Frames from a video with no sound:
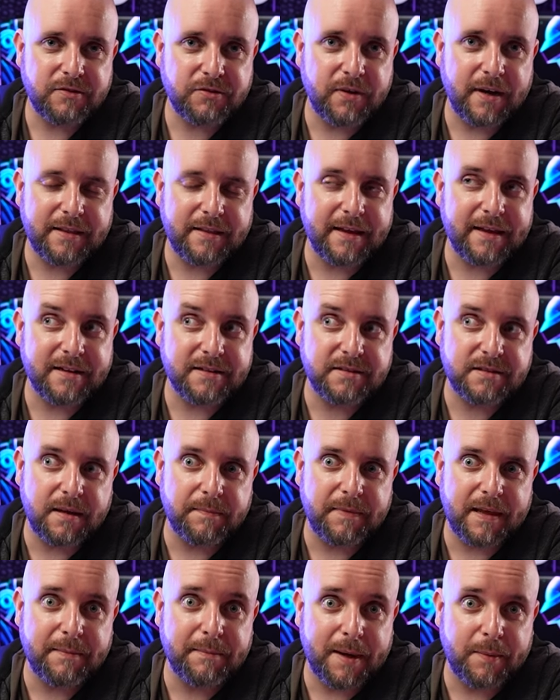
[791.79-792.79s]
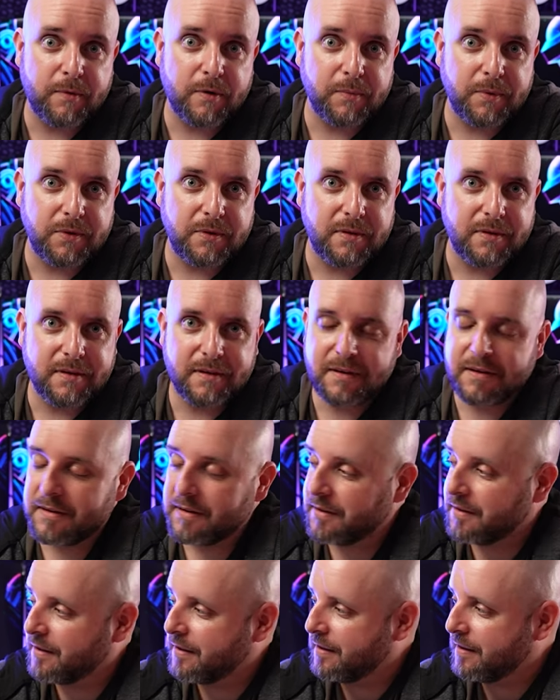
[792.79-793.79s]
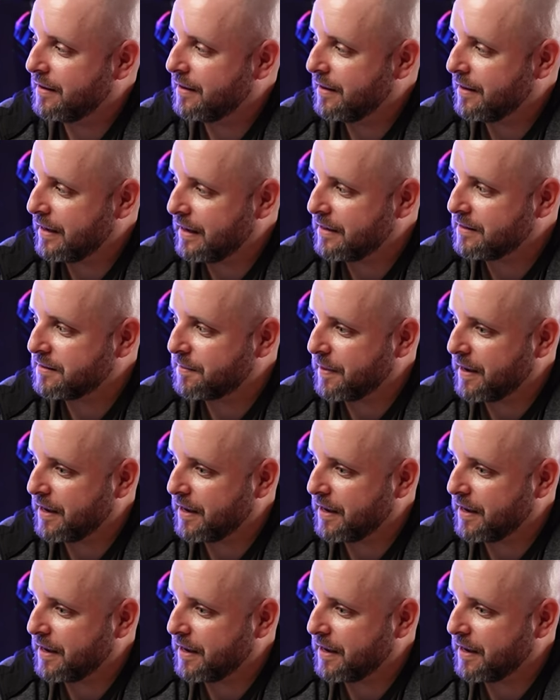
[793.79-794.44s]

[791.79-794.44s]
So I think it's something memorable is the